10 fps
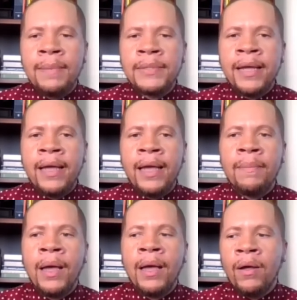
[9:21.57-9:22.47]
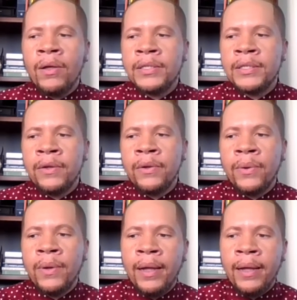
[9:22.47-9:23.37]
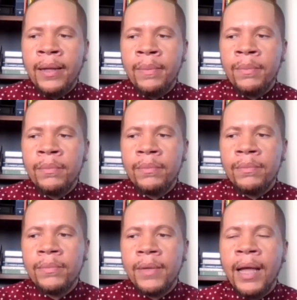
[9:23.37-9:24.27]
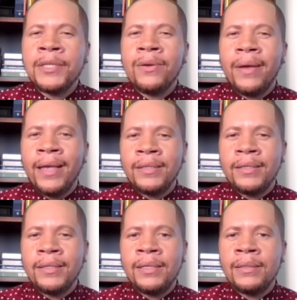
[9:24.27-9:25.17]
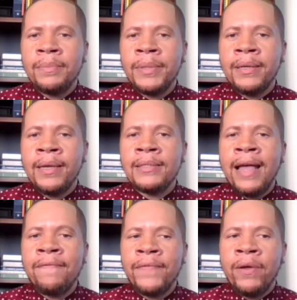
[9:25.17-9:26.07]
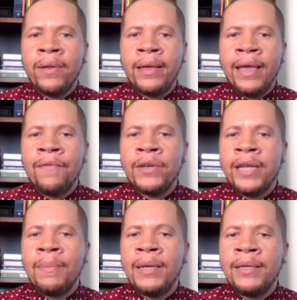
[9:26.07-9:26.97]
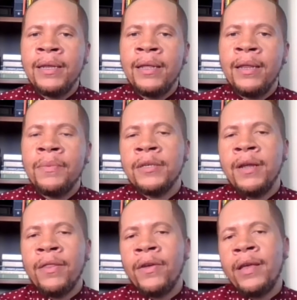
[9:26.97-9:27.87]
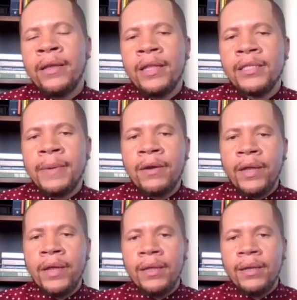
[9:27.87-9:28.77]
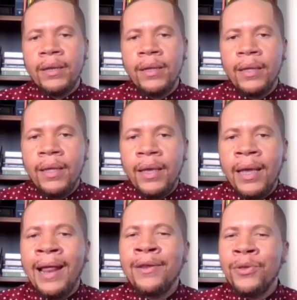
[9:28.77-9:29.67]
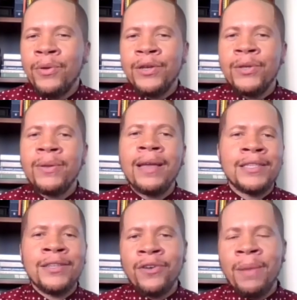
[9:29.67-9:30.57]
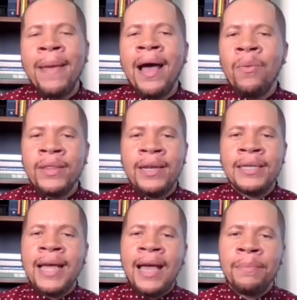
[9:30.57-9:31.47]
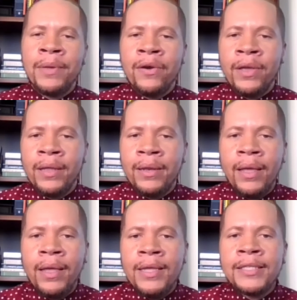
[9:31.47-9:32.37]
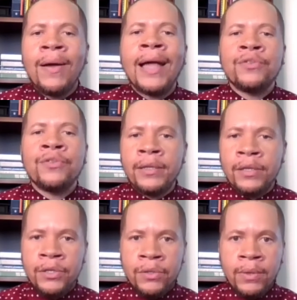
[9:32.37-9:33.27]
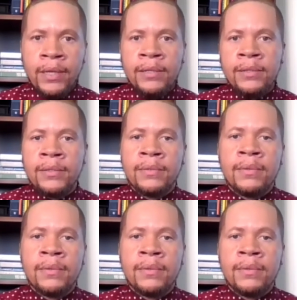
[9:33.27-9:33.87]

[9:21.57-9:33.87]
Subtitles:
same time, I also I was a little hesitant because I felt like every time I did it, it was another hit against my credit. And I know you can do a certain amount within a time period. So I tried to do as